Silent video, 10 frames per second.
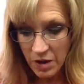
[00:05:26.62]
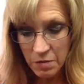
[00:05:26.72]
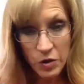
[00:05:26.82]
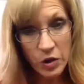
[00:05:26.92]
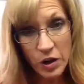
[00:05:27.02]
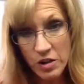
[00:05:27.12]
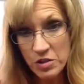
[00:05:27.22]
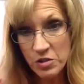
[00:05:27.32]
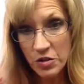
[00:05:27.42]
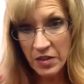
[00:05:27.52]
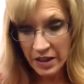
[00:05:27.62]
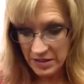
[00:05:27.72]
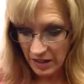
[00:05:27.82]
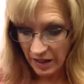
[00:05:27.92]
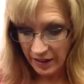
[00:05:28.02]
You could also do
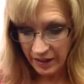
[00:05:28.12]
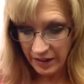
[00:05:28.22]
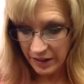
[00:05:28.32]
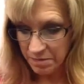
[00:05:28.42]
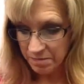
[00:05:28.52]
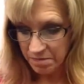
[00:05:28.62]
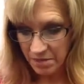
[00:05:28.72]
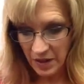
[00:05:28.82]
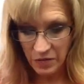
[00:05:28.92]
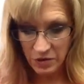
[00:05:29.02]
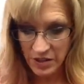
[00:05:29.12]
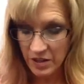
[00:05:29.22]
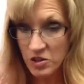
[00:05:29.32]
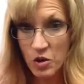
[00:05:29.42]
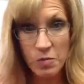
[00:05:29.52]
things like if you sell
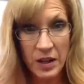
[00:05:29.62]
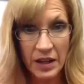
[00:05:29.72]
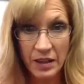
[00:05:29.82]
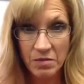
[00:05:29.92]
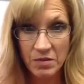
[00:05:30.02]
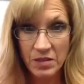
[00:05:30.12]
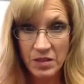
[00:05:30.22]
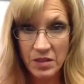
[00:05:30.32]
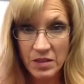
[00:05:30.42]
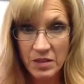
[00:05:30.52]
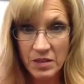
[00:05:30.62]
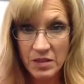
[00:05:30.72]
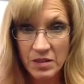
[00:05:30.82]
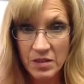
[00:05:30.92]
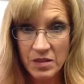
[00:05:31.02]
so many
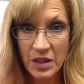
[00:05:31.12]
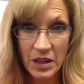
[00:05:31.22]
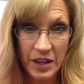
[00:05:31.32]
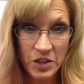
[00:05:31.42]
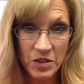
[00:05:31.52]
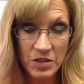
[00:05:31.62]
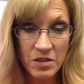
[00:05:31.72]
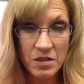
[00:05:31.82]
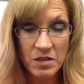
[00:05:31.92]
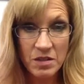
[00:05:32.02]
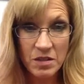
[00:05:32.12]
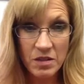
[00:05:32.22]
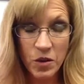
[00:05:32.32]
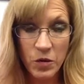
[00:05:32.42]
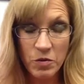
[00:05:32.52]
collections,
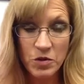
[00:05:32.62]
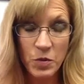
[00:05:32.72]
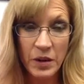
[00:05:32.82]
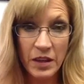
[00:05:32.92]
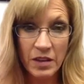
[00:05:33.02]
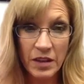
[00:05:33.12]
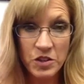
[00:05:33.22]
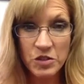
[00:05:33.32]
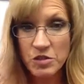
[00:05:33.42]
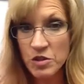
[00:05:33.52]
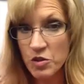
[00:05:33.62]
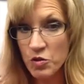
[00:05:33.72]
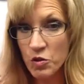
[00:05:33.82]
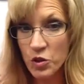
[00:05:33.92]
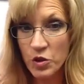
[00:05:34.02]
go through so many collections,
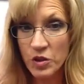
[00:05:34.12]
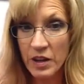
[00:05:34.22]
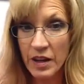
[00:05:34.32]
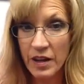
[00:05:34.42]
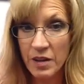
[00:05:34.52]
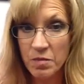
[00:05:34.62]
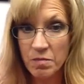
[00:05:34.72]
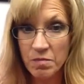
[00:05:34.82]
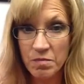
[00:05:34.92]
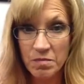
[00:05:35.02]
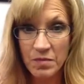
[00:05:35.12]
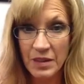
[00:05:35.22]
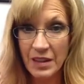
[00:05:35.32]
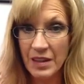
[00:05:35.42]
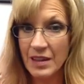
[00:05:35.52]
you could
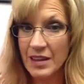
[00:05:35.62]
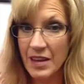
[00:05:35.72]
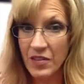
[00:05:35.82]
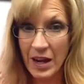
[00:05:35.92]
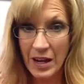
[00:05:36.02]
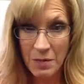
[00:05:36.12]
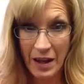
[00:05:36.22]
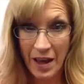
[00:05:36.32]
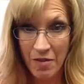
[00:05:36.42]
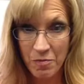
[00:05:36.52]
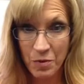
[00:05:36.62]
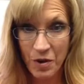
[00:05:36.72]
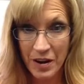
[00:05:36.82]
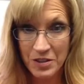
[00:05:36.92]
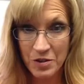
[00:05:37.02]
give an item at half
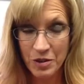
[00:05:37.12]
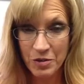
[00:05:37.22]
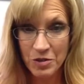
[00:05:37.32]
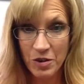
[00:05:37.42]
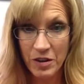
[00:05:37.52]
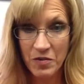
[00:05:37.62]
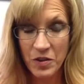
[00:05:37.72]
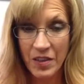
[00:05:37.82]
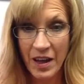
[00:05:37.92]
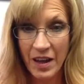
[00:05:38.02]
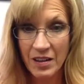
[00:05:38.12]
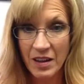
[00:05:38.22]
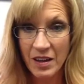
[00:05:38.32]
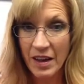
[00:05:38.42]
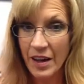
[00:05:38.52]
price. You could do a drawing for that,
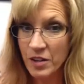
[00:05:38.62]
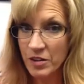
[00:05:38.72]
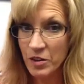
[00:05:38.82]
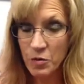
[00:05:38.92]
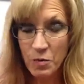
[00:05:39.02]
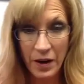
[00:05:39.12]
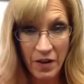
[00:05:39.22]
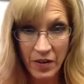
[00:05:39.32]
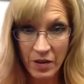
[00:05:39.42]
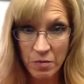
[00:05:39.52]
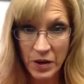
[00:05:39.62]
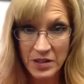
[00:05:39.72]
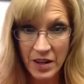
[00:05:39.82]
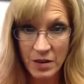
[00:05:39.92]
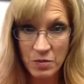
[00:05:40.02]
and you might have half
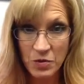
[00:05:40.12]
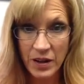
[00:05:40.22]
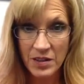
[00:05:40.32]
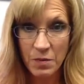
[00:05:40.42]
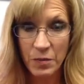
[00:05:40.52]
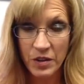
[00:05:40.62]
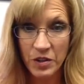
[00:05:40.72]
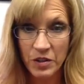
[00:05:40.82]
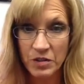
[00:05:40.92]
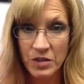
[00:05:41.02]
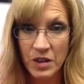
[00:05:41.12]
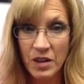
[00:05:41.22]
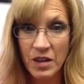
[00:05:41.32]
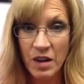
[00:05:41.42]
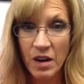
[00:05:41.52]
price items racked up on
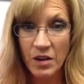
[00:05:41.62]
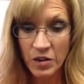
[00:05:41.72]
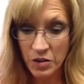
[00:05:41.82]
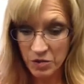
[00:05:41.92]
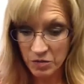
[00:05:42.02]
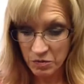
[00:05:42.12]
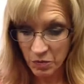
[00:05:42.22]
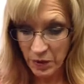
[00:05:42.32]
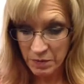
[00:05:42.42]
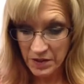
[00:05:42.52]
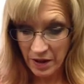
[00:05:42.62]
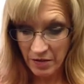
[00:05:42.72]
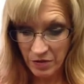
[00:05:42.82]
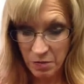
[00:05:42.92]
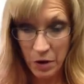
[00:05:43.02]
your website
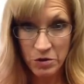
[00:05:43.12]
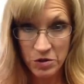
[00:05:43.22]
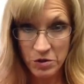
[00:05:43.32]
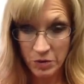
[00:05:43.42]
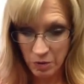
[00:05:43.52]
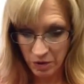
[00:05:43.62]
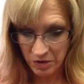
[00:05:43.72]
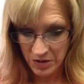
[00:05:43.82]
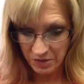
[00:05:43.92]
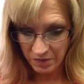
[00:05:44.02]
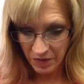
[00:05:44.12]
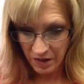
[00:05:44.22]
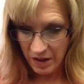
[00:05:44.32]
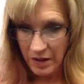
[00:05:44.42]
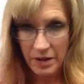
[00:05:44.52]
from Hostess Rewards.
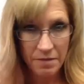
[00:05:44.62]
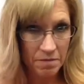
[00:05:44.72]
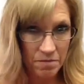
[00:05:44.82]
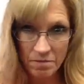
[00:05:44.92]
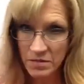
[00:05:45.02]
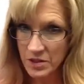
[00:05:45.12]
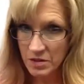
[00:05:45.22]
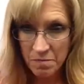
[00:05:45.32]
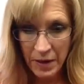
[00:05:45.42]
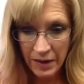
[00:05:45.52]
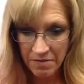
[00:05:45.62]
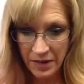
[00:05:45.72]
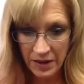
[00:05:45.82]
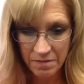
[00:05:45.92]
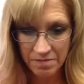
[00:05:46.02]
Make it
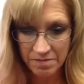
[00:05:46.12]
fun.